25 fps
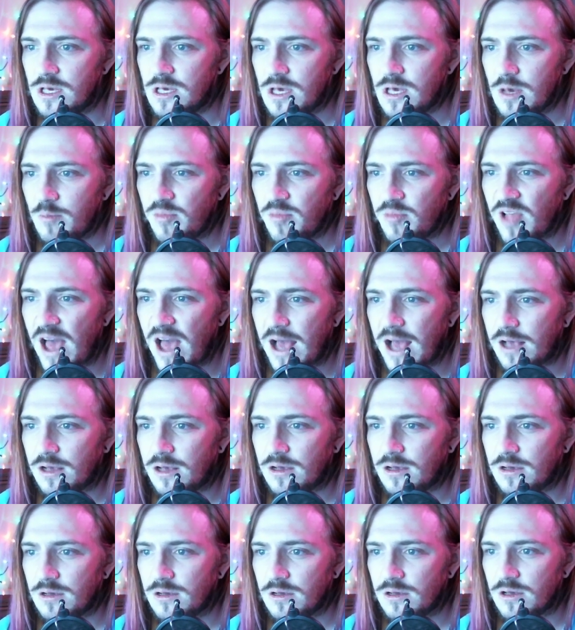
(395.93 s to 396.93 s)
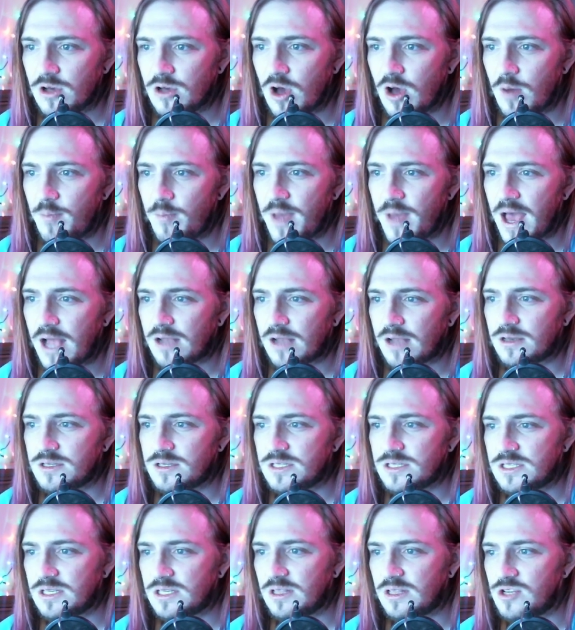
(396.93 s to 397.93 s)
Black, compact,
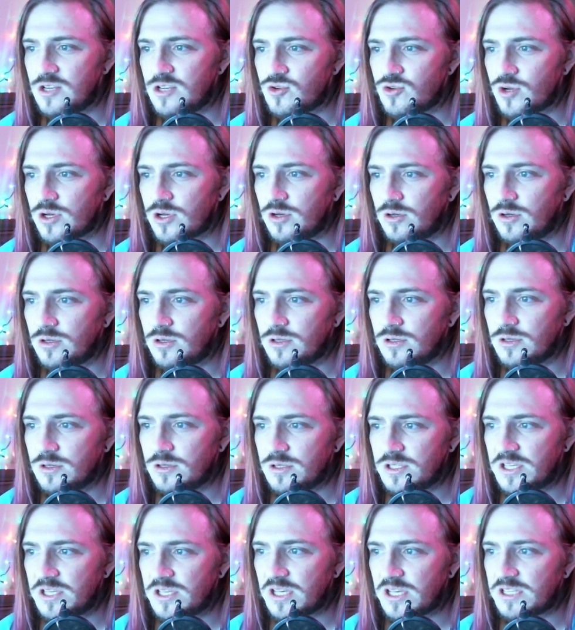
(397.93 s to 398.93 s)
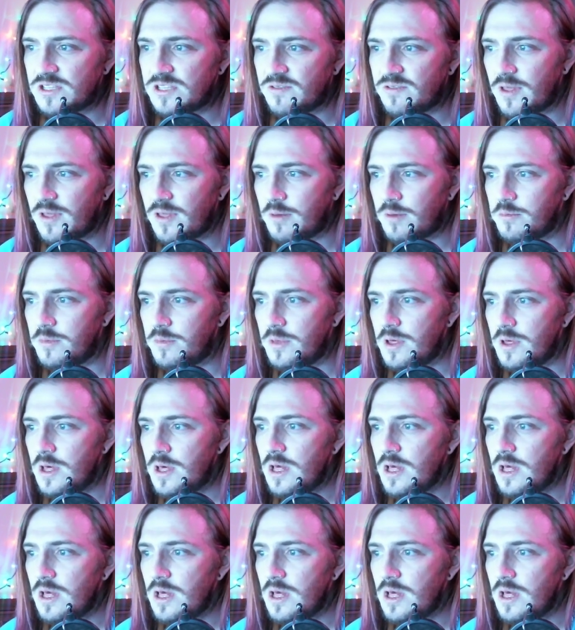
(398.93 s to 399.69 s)
cylindrical, 6 of them,